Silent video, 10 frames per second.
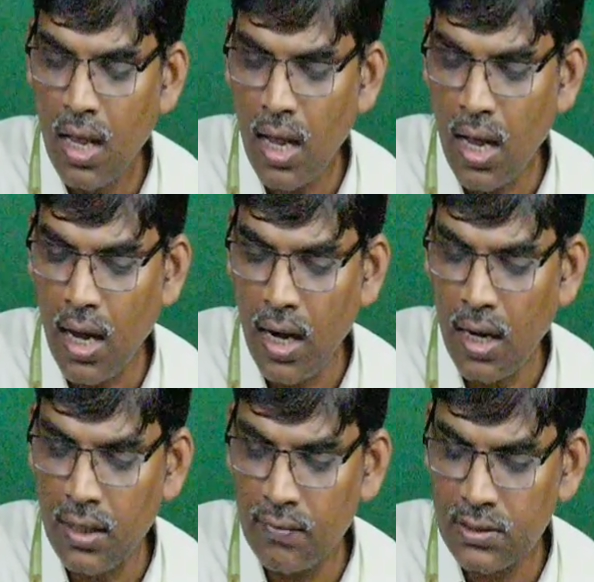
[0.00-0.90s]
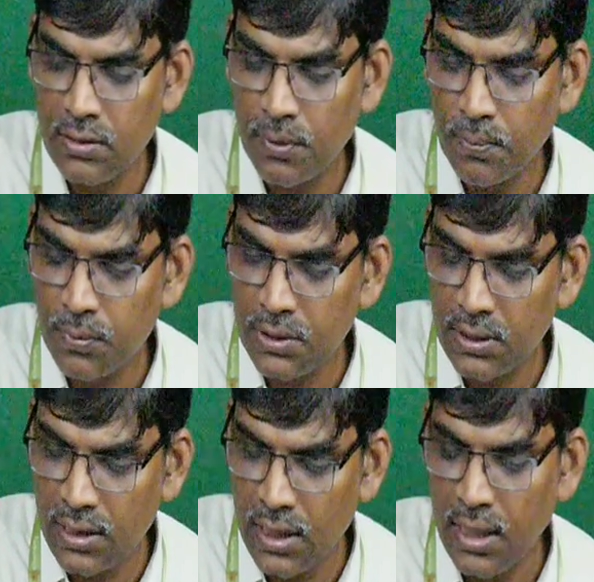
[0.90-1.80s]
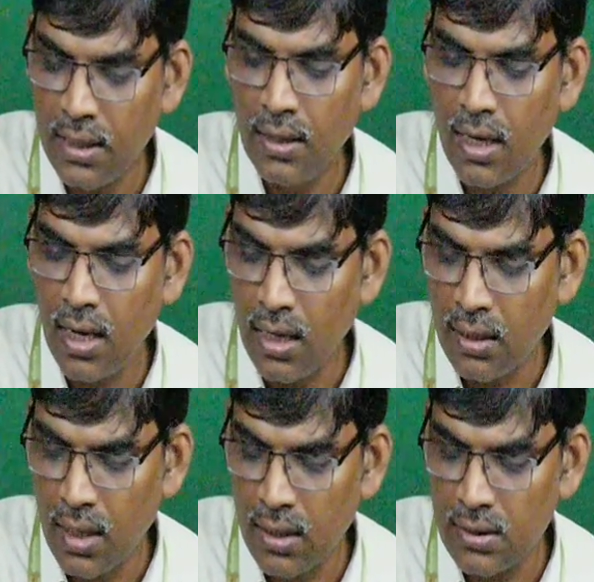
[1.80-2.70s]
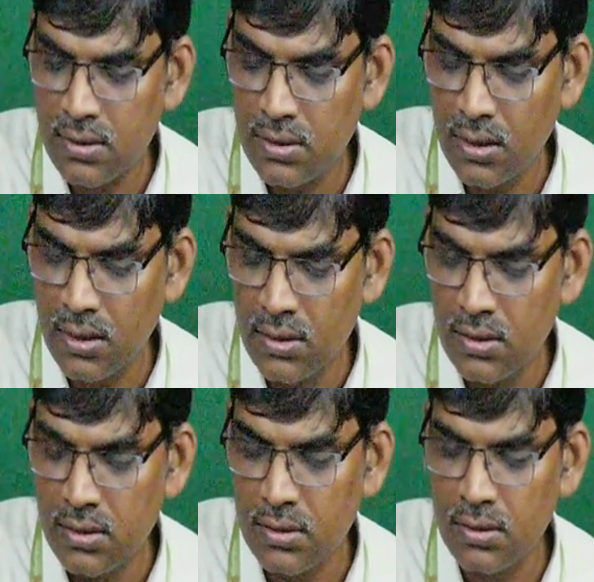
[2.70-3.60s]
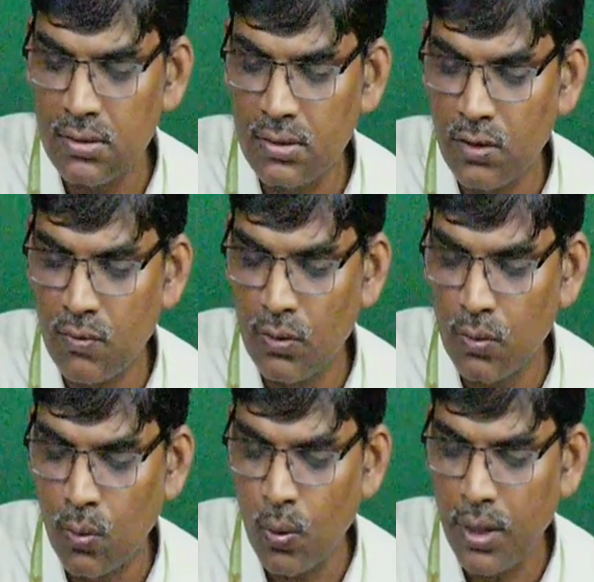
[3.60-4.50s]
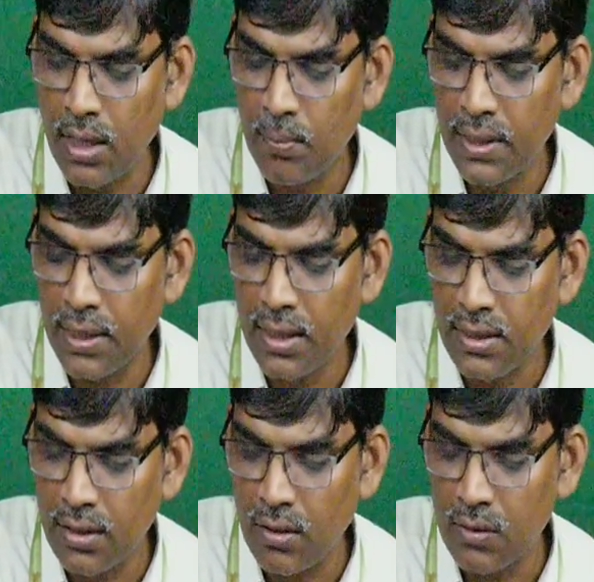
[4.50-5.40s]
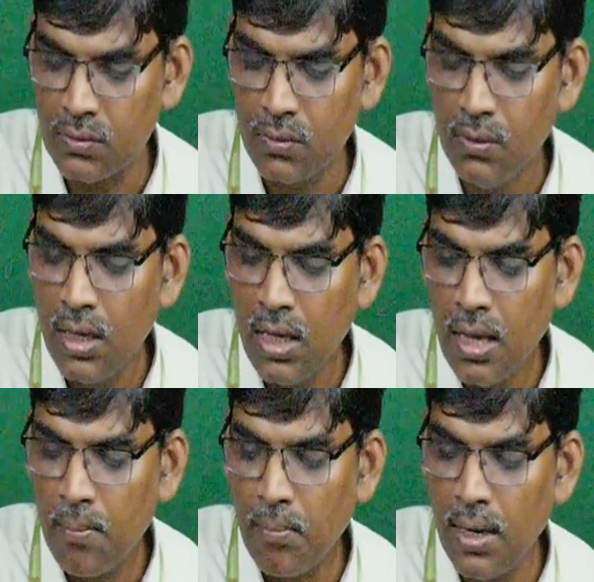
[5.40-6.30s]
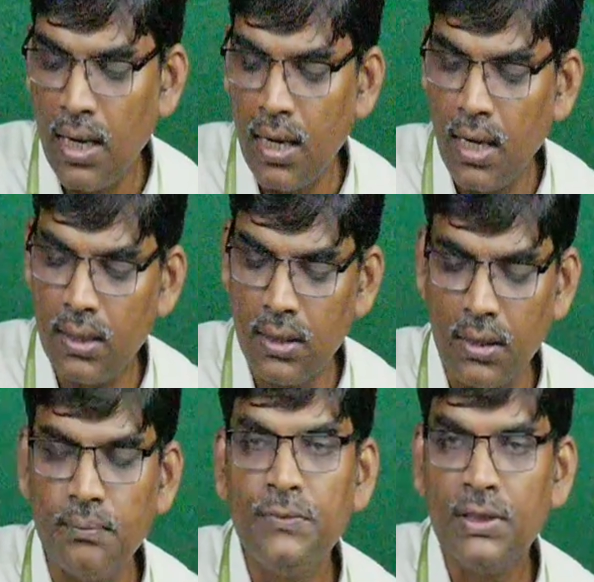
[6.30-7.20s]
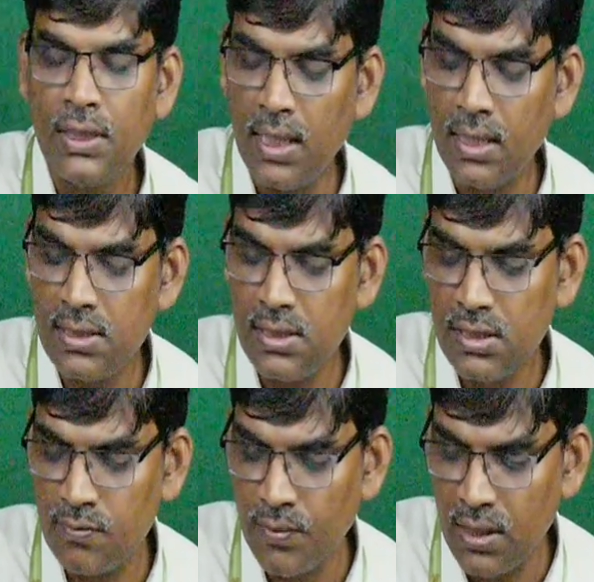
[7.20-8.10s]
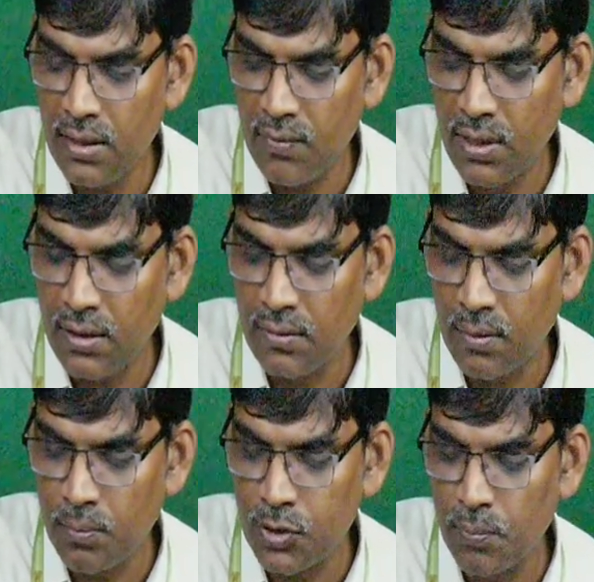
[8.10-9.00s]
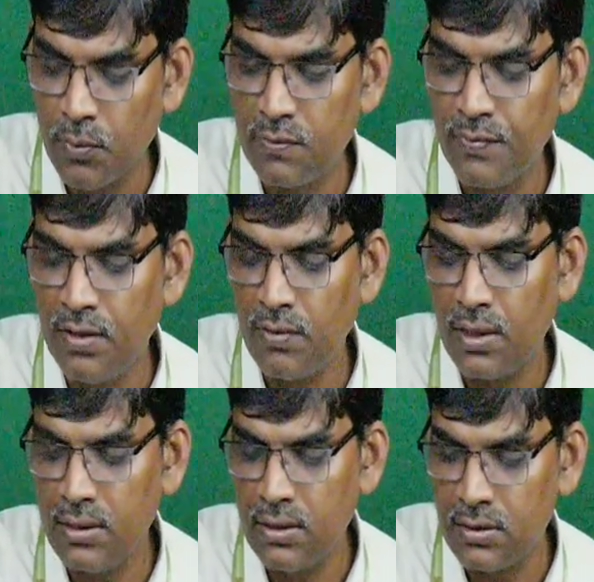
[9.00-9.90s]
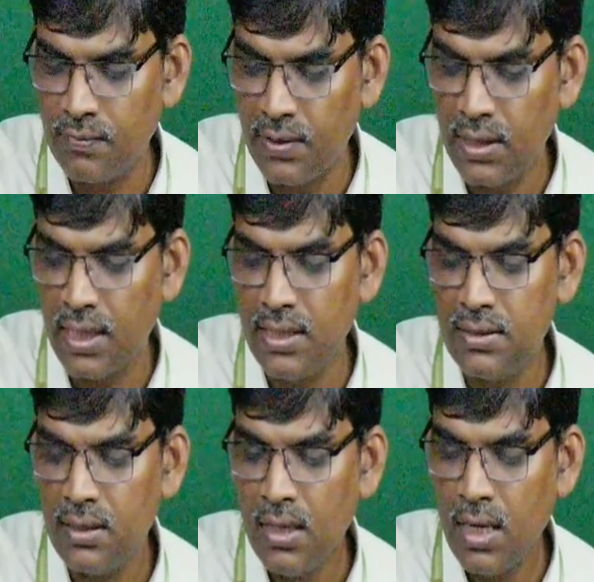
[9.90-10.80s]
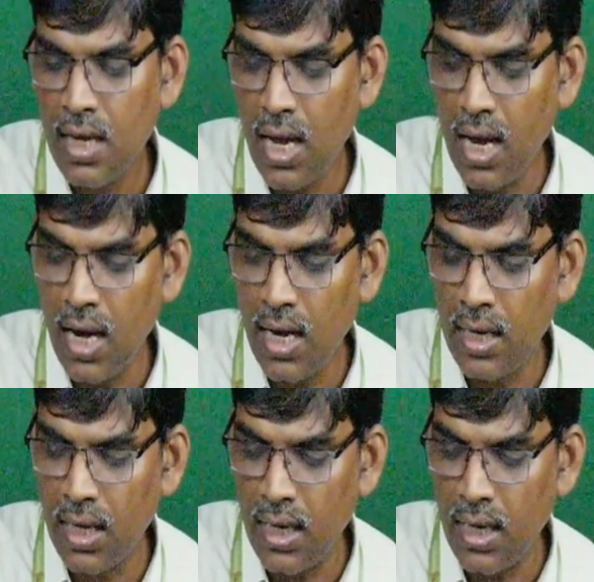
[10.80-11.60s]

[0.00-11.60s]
and inversely proportional to A, and RSC is equal to rho L by A here also. But LSC is very, suppose field winding, it is very less, and